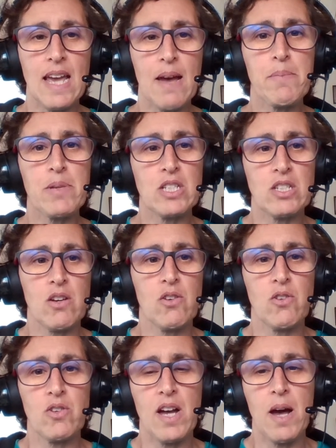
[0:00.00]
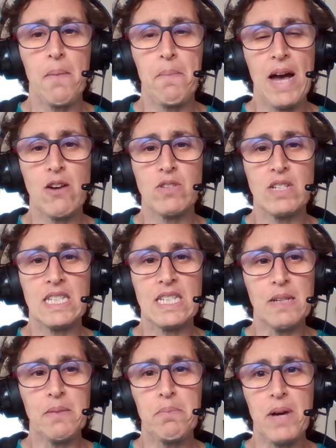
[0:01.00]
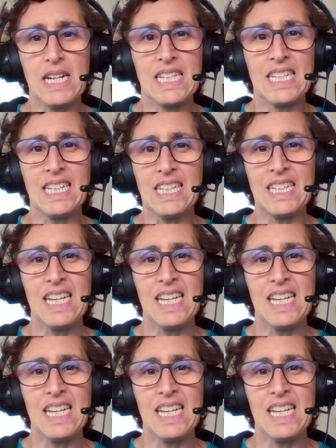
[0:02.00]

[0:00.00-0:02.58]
episode about debugging,